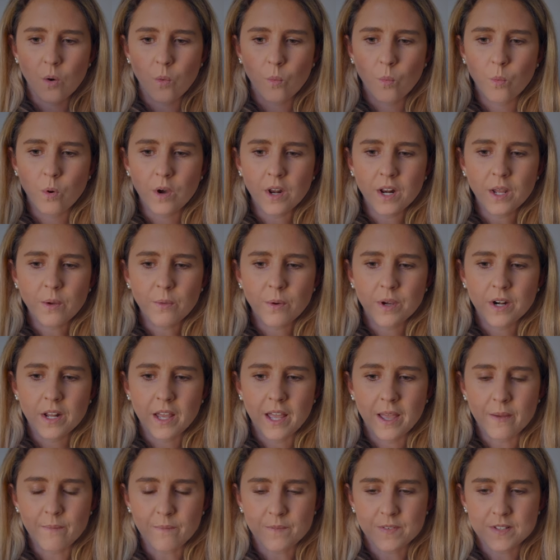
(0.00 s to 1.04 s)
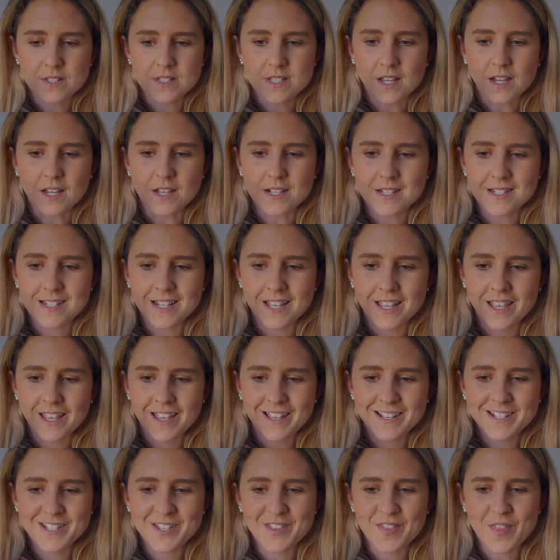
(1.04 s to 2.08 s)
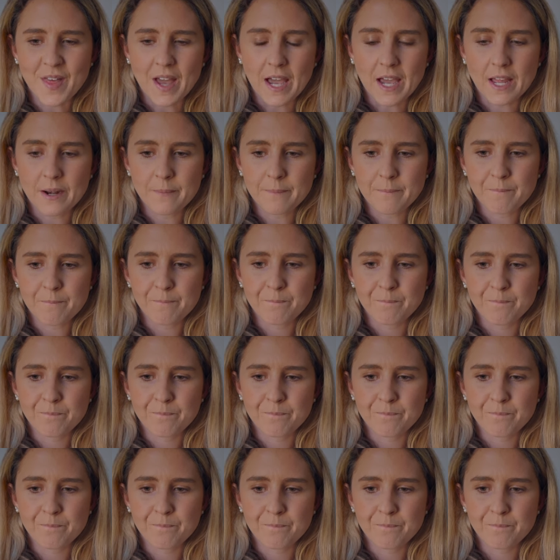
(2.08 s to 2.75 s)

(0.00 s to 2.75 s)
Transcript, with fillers: what I want to emphasize is that